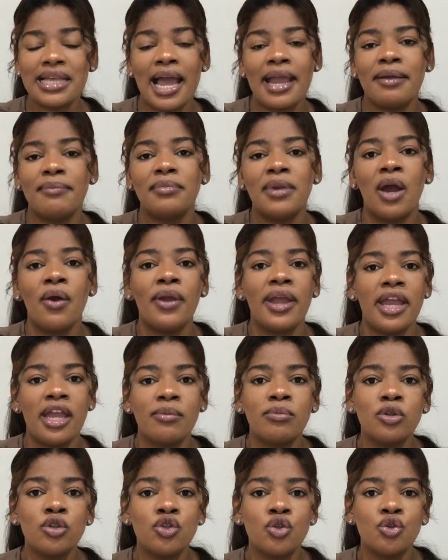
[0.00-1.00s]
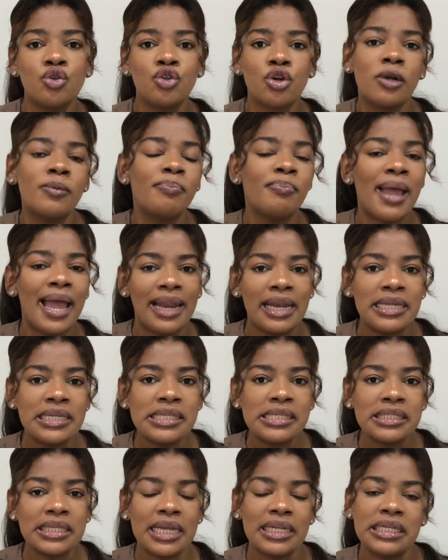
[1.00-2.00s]
I'm now able to draw
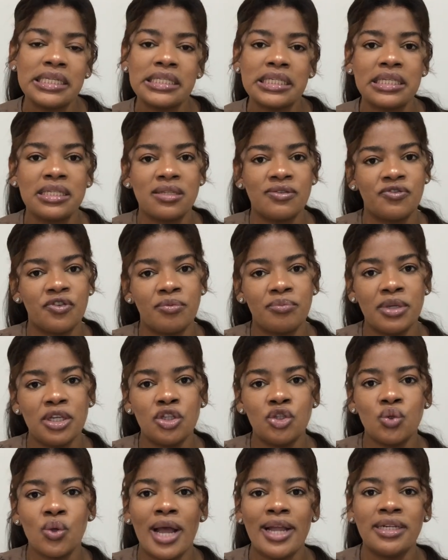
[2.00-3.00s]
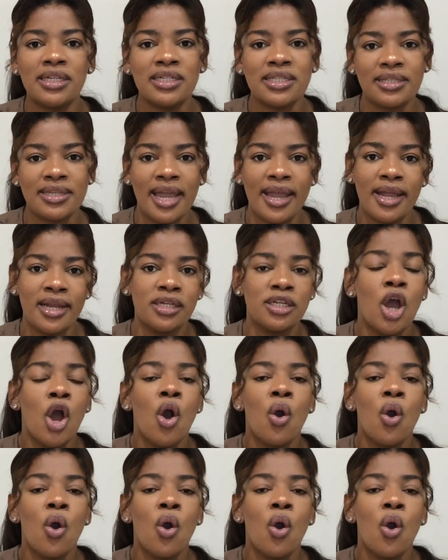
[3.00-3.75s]
balance and it's easy for me to understand